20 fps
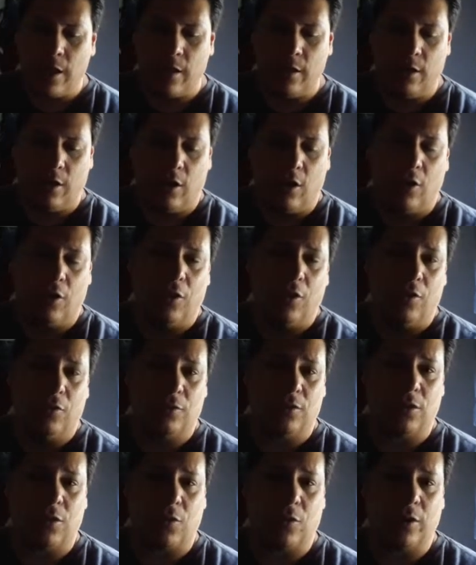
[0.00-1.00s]
And
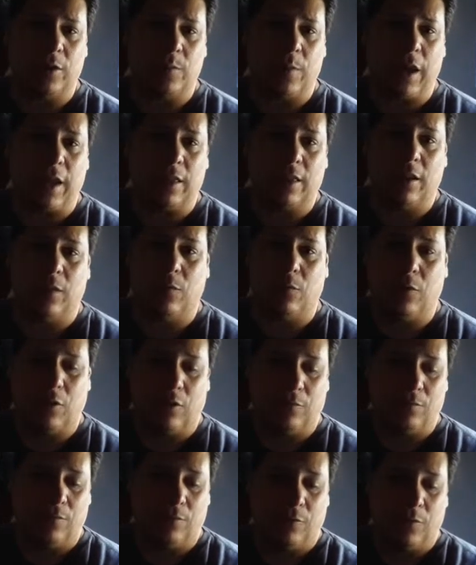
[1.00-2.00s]
although stories back then
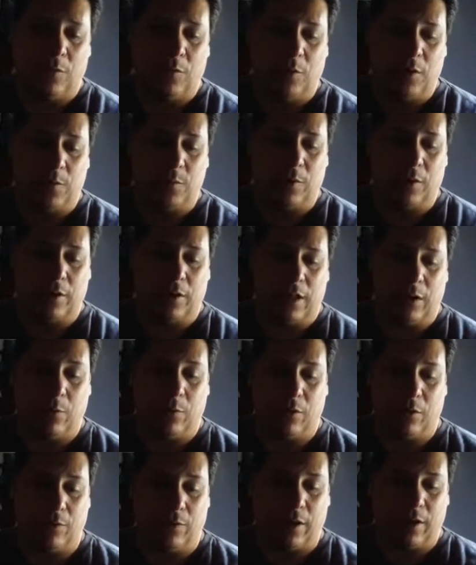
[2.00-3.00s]
were, for the most part, they
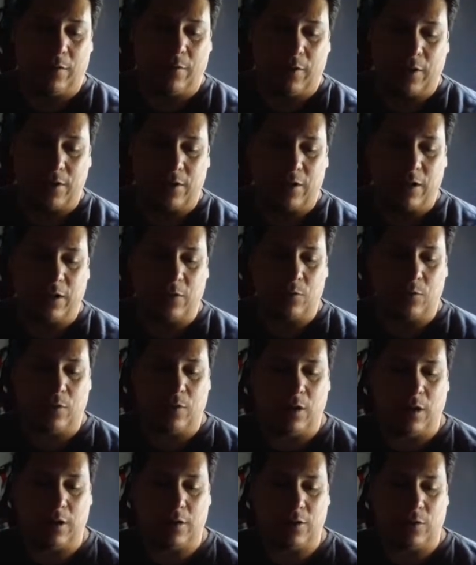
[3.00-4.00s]
were fan fiction, that's
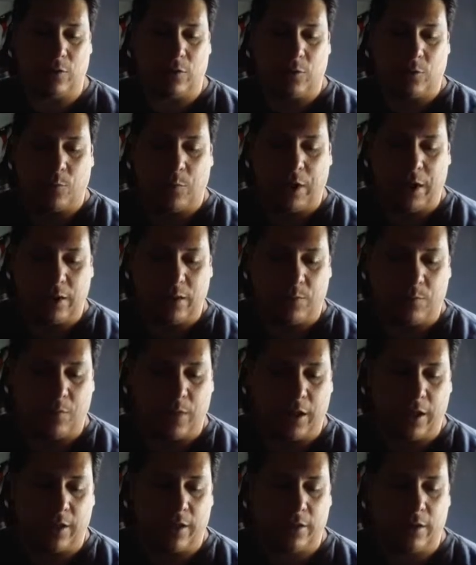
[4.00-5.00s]
where a lot of stories were based.
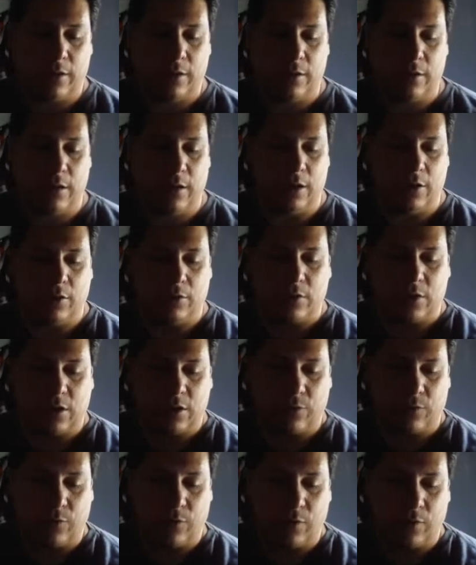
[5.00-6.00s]
But,
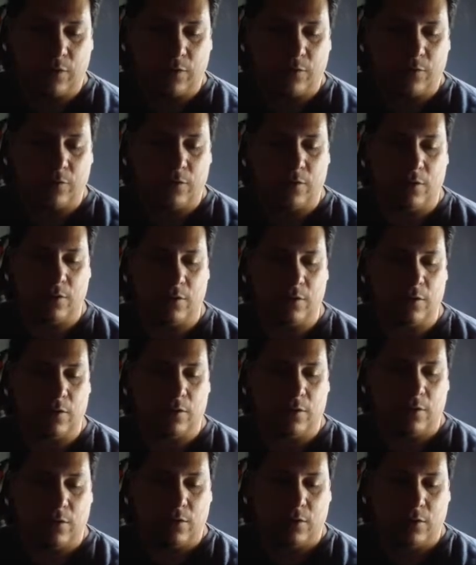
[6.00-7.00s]
just for the
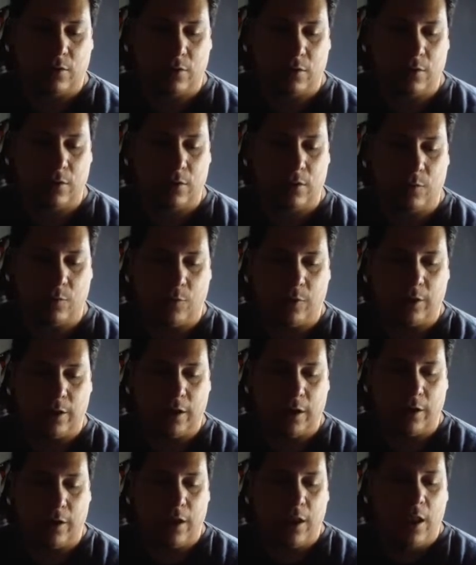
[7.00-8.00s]

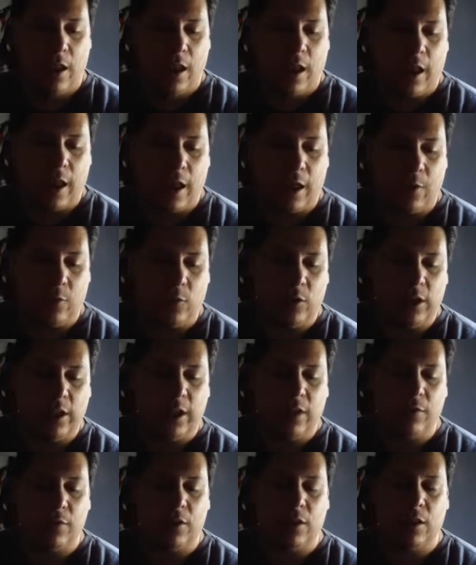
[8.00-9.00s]
point there. And
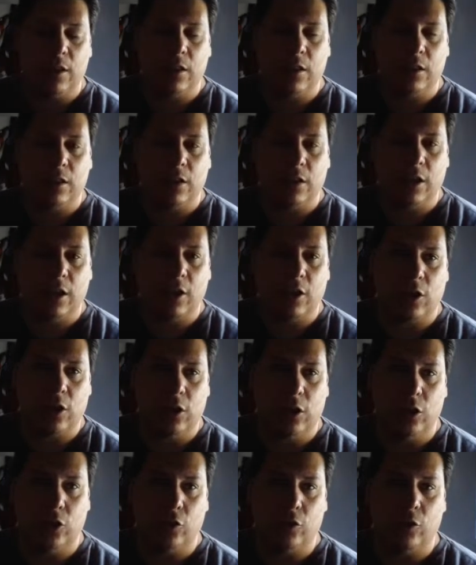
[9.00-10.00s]
we'll even
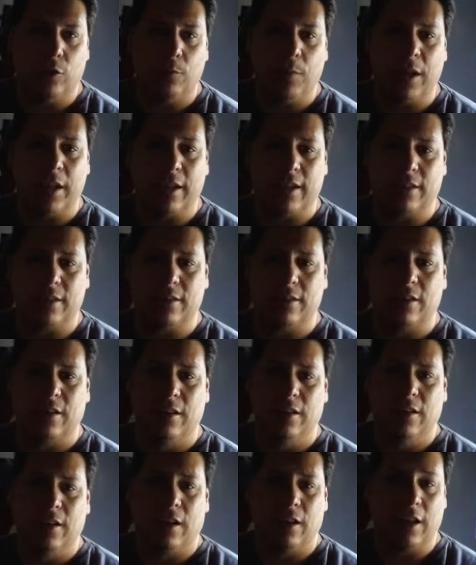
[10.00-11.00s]
include, because
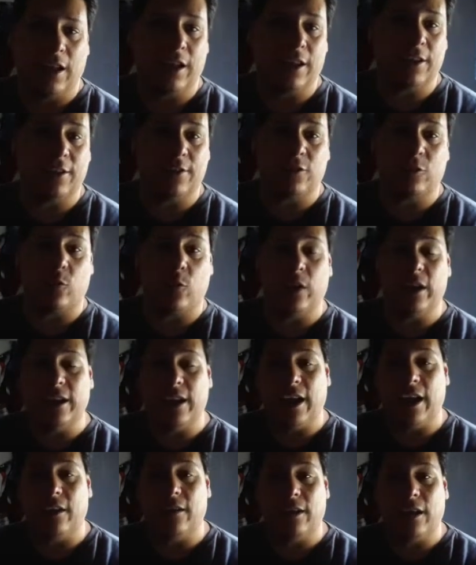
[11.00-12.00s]
a lot of this is
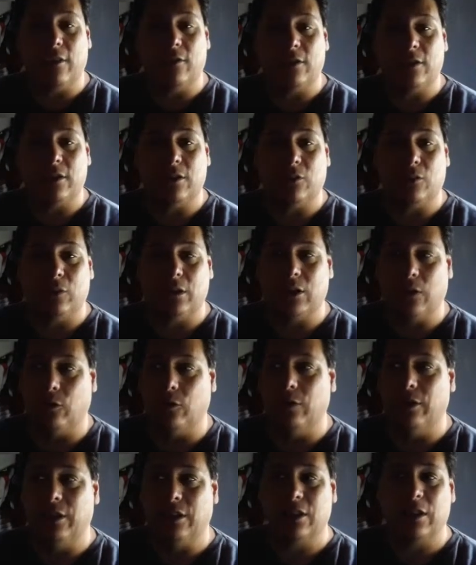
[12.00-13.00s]
written down now and still
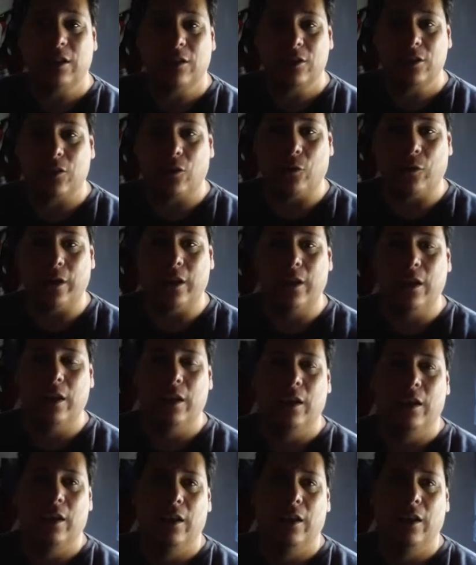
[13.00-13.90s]
retold and it's still a story,